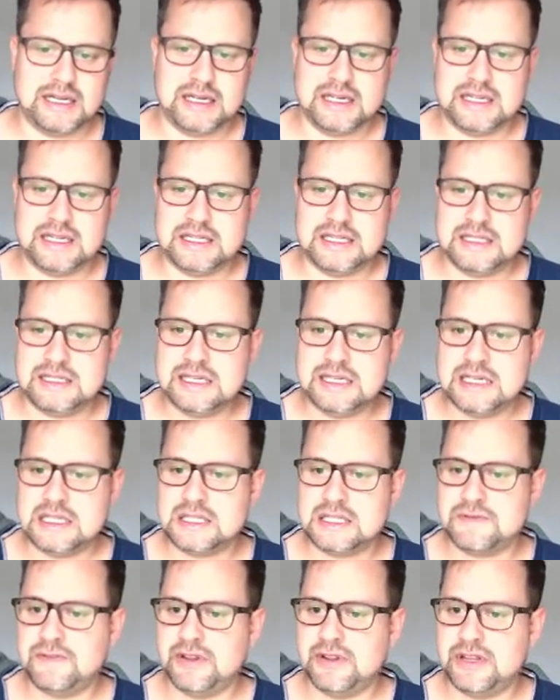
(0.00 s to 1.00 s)

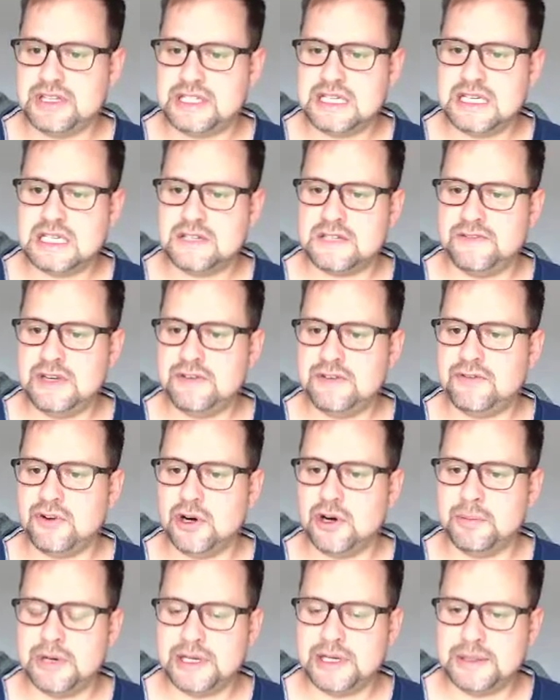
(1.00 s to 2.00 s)
the CSV
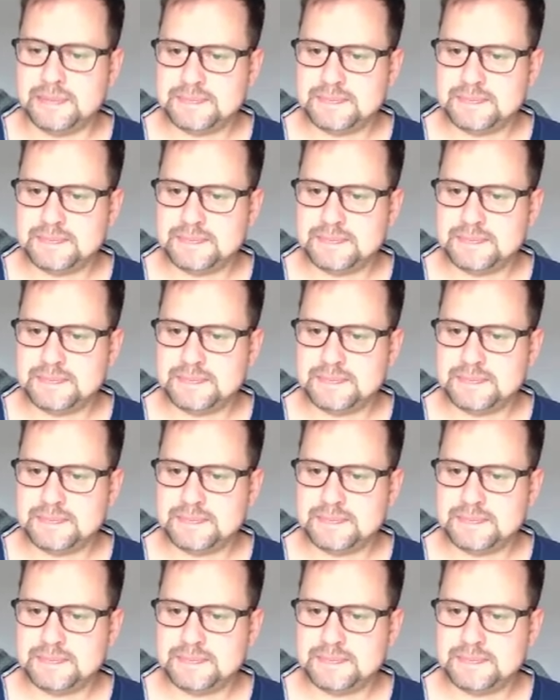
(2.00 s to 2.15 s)
format,